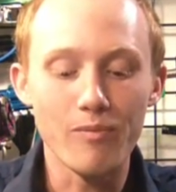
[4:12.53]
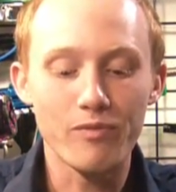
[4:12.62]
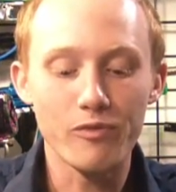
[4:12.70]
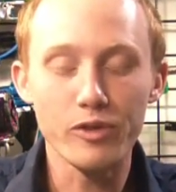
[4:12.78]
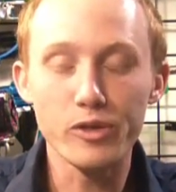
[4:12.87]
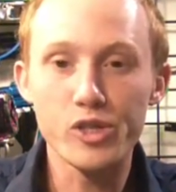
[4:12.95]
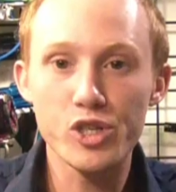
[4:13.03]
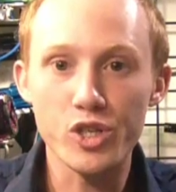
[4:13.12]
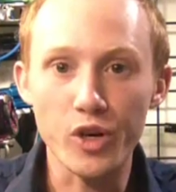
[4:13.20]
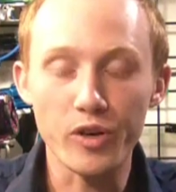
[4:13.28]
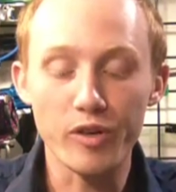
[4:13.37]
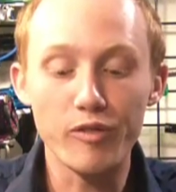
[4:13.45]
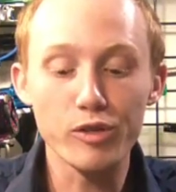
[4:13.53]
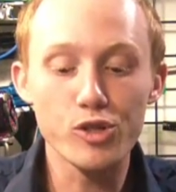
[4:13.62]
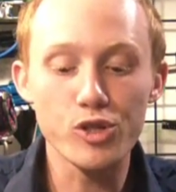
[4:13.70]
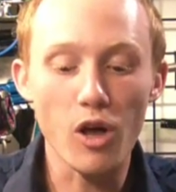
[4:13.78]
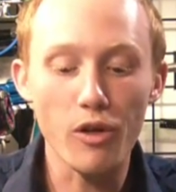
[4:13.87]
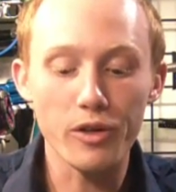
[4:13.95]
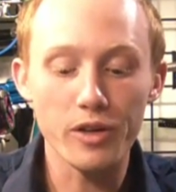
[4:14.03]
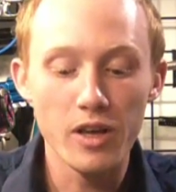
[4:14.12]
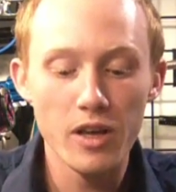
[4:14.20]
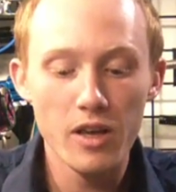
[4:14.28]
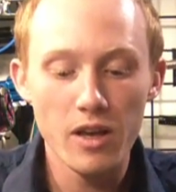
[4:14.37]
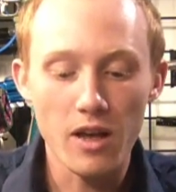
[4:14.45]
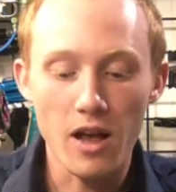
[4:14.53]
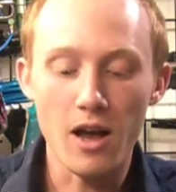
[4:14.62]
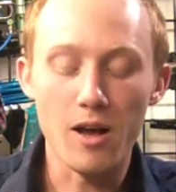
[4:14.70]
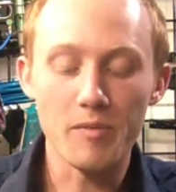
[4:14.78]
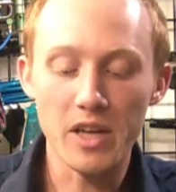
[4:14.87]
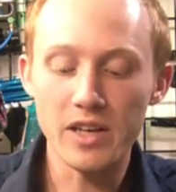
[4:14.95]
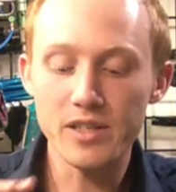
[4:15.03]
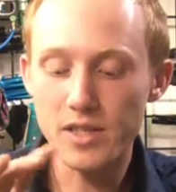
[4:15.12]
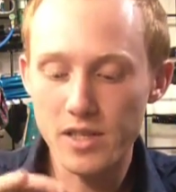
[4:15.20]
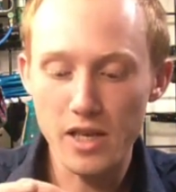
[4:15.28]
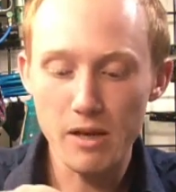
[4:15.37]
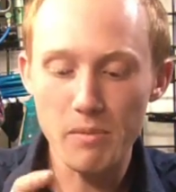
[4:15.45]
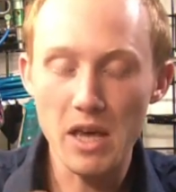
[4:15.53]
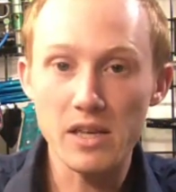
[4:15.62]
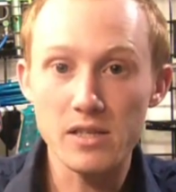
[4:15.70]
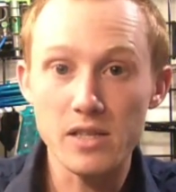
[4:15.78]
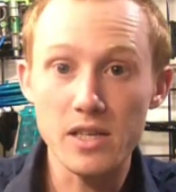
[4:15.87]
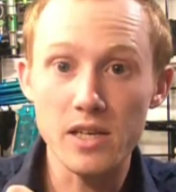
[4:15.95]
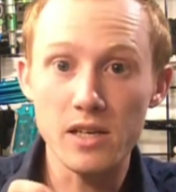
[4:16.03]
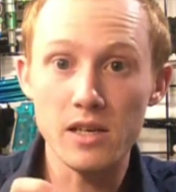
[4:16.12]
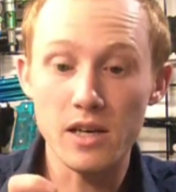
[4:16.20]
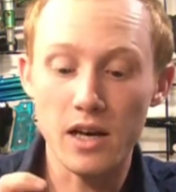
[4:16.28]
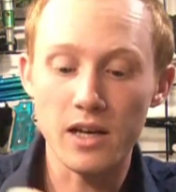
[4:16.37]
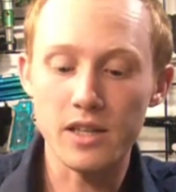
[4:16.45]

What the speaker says: Feels sturdy. Feels solid. It is the same as the